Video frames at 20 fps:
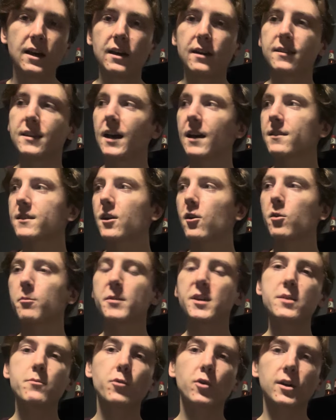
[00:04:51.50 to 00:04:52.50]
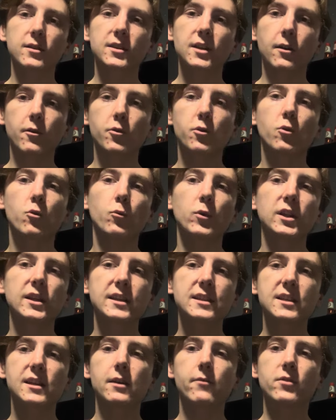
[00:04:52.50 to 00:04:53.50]
that there are people out there who are
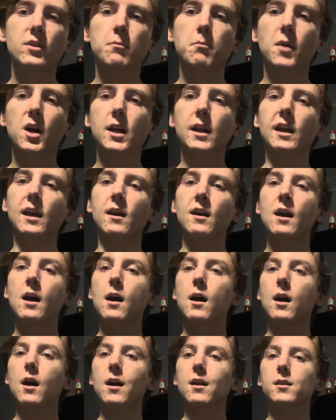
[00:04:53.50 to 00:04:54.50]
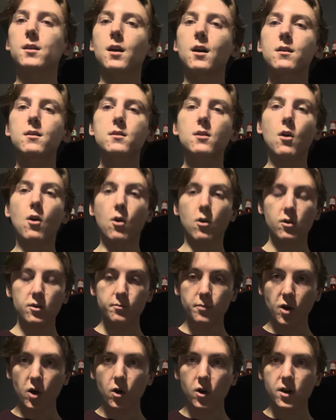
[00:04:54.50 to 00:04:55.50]
willing to give them money. A lot of the hard
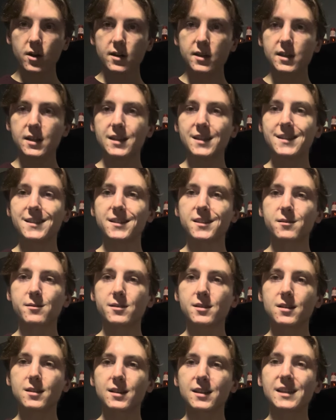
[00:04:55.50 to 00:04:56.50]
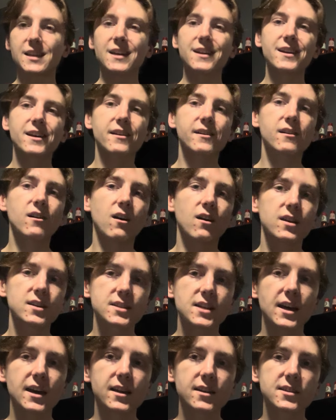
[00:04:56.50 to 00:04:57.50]
part is getting in
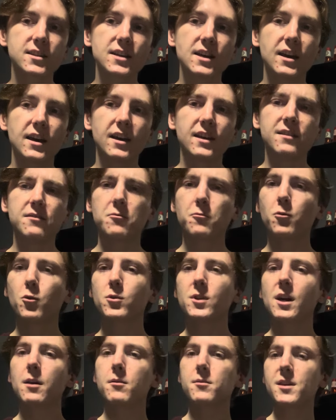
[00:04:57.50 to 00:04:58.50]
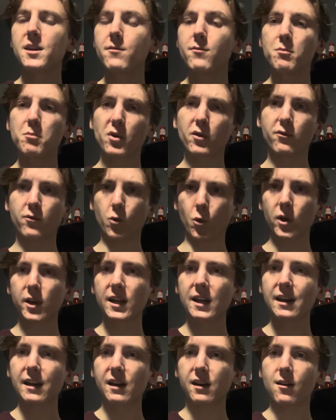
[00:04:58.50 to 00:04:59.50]
contact and well, not even before
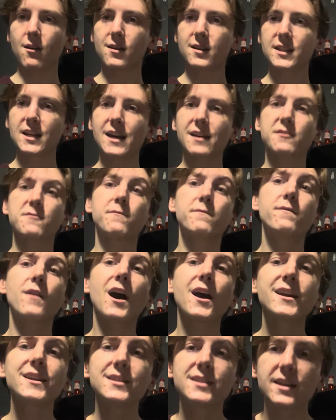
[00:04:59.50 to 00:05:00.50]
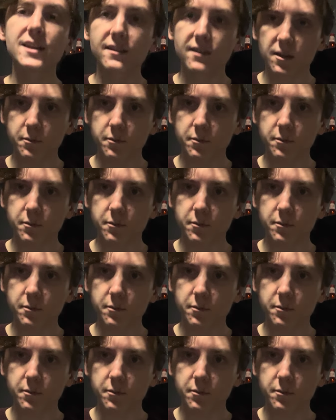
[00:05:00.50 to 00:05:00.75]
getting in contact, finding the